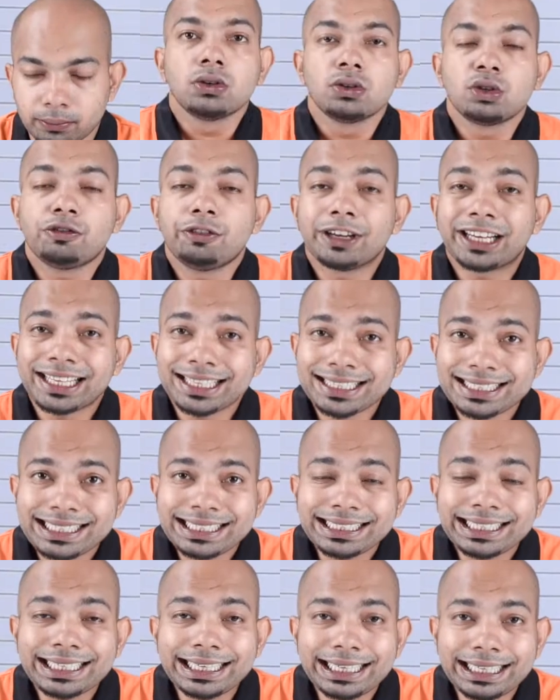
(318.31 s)
So if we can
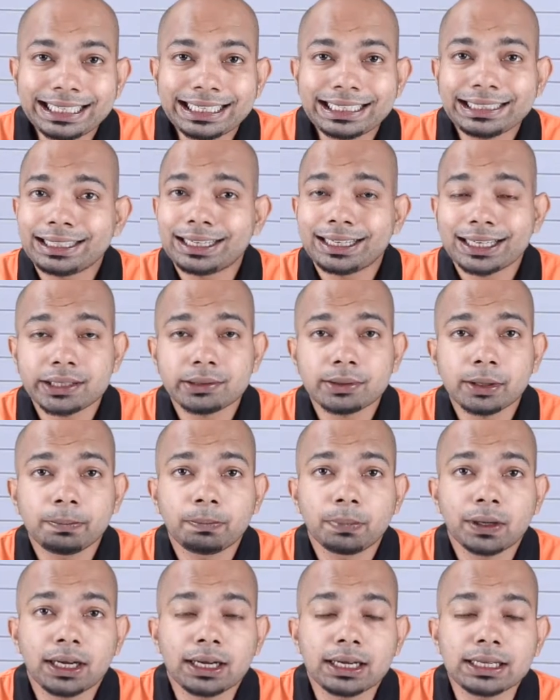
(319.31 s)
see the entry that has been
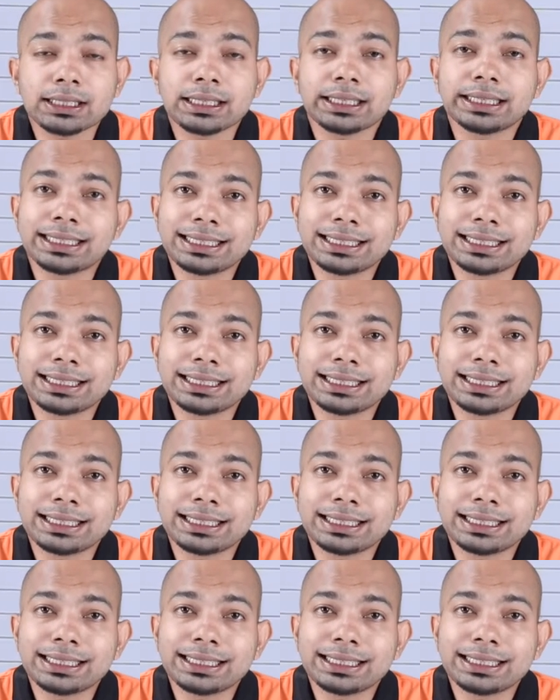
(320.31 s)
passed,